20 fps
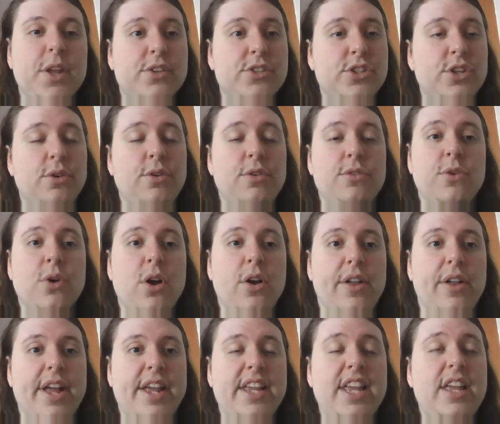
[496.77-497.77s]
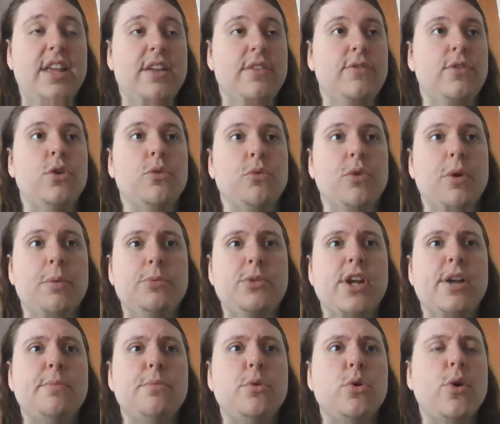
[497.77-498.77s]
so overall, I give
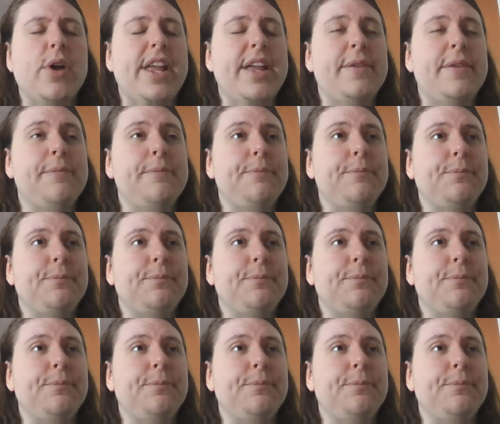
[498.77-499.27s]
Reptile Boy